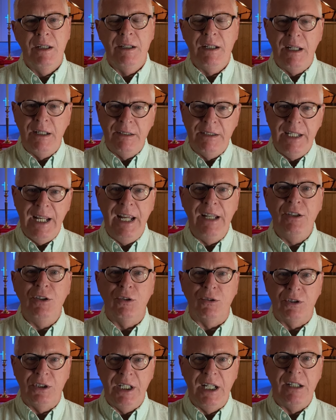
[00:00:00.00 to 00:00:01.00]
Now,
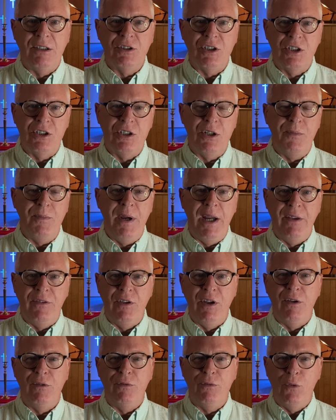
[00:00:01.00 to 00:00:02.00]
Daniel tells us about
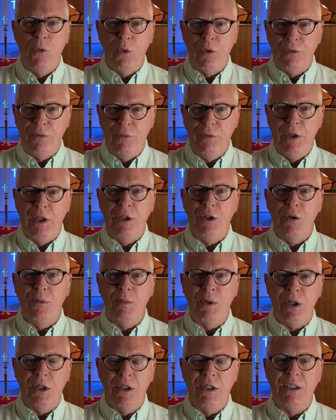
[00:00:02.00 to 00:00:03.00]
that fourth figure
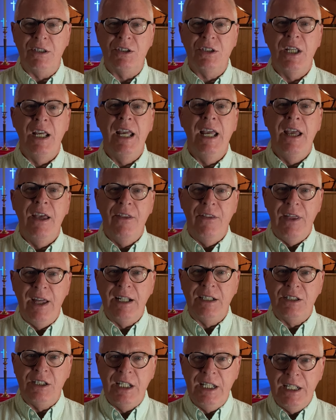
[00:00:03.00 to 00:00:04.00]
because
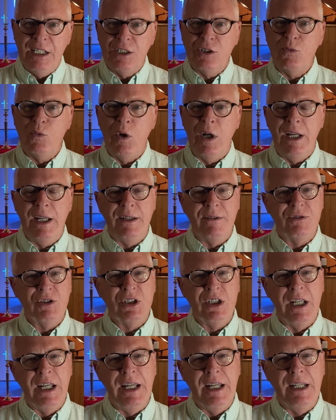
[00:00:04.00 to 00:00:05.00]
that's his way of
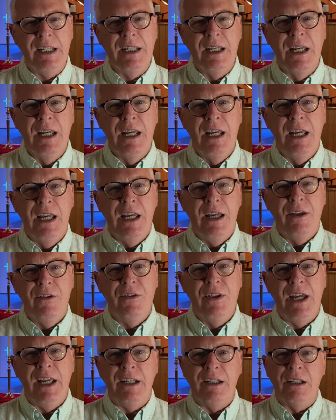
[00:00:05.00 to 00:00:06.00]
saying
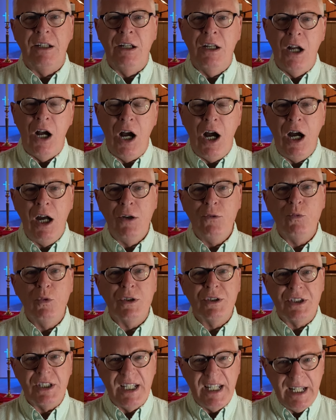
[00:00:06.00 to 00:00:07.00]
that God
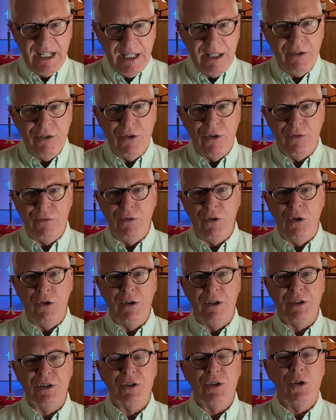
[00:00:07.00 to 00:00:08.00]
was in the
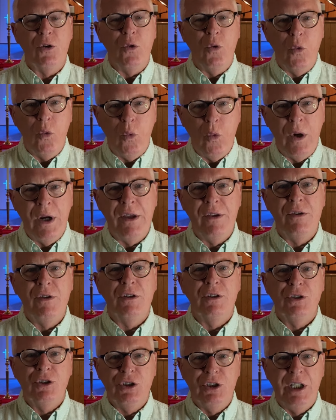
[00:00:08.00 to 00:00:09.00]
furnace with
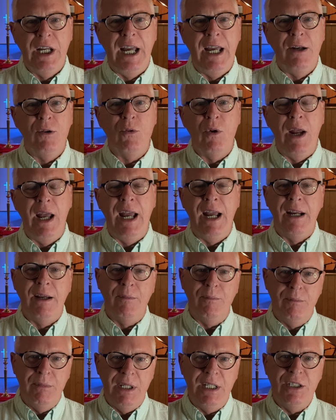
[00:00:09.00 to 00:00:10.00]

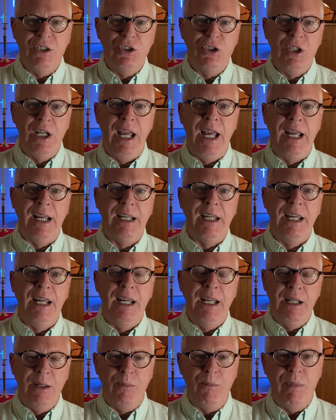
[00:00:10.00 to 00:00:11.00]
Shadrach, Meshach,
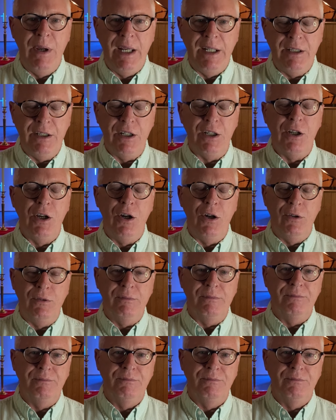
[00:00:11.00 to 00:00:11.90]
and Abednego.